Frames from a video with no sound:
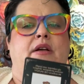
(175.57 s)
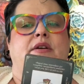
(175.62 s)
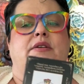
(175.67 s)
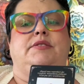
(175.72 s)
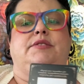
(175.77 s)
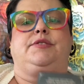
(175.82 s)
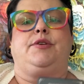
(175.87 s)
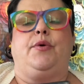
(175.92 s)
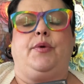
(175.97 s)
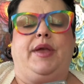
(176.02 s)

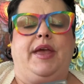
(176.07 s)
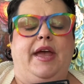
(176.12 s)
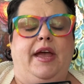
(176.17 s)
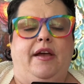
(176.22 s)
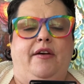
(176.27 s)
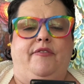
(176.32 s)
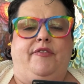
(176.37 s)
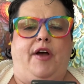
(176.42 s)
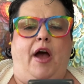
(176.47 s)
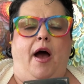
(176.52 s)
So
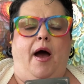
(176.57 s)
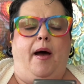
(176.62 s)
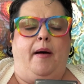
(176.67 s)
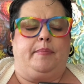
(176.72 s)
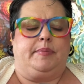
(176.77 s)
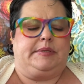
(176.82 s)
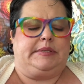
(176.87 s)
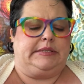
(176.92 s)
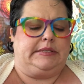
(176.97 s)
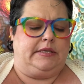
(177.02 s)
King of
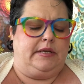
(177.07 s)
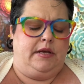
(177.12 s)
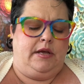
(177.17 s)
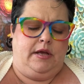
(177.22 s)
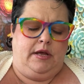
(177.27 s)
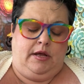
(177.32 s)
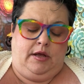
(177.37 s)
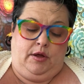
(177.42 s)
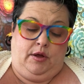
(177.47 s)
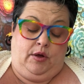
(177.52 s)
Cups,
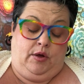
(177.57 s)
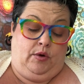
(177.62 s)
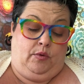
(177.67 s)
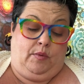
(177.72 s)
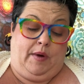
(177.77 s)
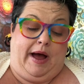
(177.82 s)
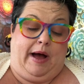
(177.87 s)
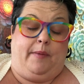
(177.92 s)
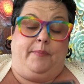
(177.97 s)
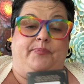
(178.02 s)

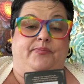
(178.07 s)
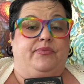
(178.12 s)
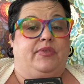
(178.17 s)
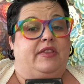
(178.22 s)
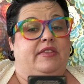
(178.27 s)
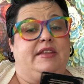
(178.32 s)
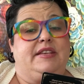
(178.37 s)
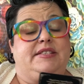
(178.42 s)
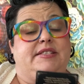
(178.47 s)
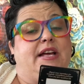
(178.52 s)
Wow.
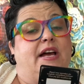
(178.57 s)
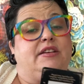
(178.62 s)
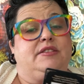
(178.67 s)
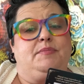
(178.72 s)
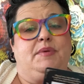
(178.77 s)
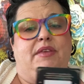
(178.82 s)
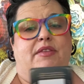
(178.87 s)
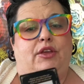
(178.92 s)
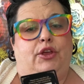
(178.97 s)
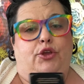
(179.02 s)
This tells
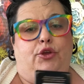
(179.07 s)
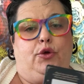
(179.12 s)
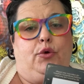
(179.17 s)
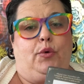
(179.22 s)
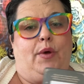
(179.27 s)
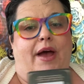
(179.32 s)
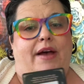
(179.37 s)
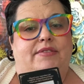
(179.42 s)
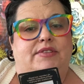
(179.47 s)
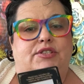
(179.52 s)
me that you
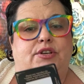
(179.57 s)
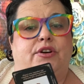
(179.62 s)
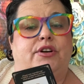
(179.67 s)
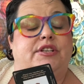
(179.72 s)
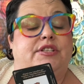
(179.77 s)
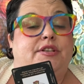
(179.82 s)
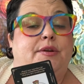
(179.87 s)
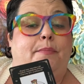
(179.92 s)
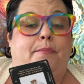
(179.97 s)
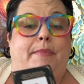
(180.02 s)
have
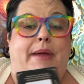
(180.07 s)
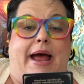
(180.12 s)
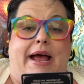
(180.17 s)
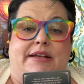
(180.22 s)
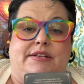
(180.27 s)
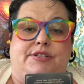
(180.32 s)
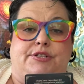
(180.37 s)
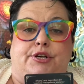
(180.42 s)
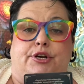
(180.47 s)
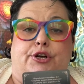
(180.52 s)
started to
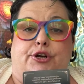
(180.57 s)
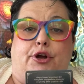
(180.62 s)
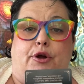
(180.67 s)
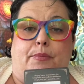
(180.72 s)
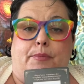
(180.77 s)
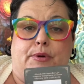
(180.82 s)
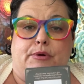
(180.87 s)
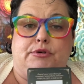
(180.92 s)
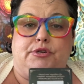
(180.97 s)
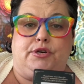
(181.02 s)
master your
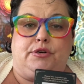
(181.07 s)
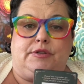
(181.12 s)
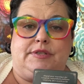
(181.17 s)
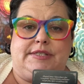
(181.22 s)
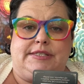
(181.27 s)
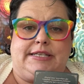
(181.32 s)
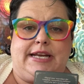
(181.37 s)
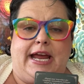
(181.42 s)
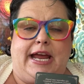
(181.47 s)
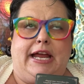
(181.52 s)
emotional
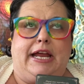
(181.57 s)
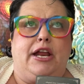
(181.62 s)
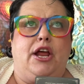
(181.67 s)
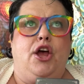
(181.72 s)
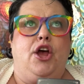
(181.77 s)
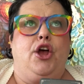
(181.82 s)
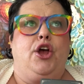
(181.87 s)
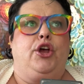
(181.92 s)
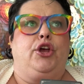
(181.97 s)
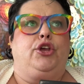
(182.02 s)
state.
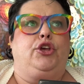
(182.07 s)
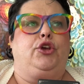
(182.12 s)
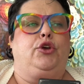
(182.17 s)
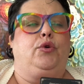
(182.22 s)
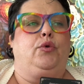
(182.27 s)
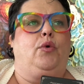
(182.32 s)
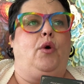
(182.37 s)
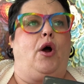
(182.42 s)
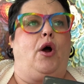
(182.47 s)
You